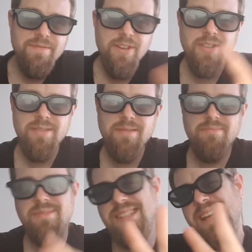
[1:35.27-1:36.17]
First,
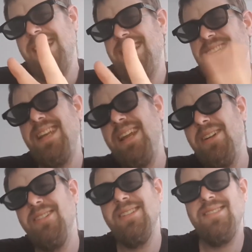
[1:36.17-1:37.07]
second
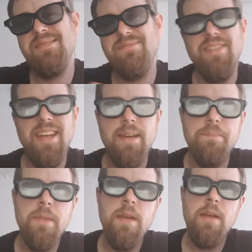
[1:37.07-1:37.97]
indicator, it's fake.
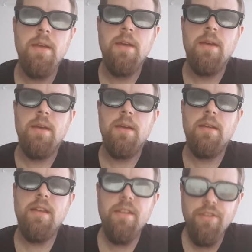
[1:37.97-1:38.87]

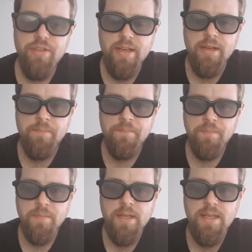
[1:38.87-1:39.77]
Another thing,
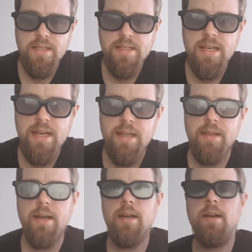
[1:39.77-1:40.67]
he's
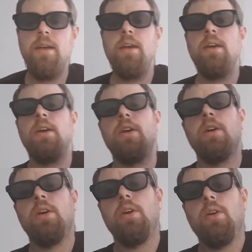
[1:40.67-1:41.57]
standing there,
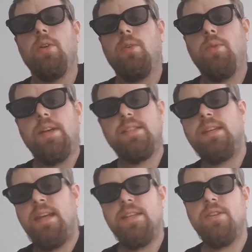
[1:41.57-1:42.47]

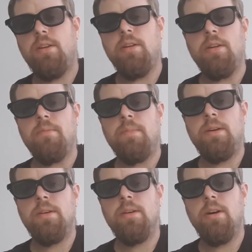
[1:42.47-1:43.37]
resting his arm
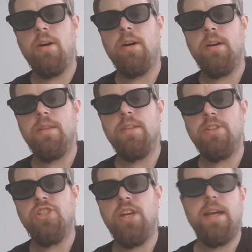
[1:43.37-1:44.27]
on the
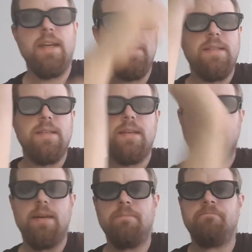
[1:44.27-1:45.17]
giant,
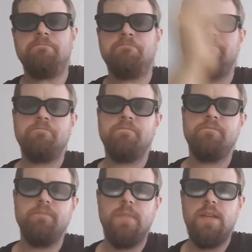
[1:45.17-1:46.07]
um,
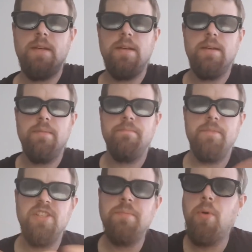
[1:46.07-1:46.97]
the
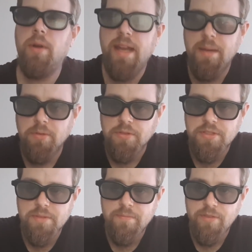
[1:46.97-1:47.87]
the support
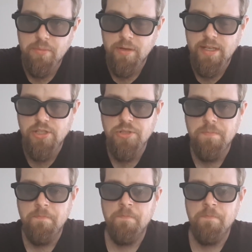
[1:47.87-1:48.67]
cables for the bridge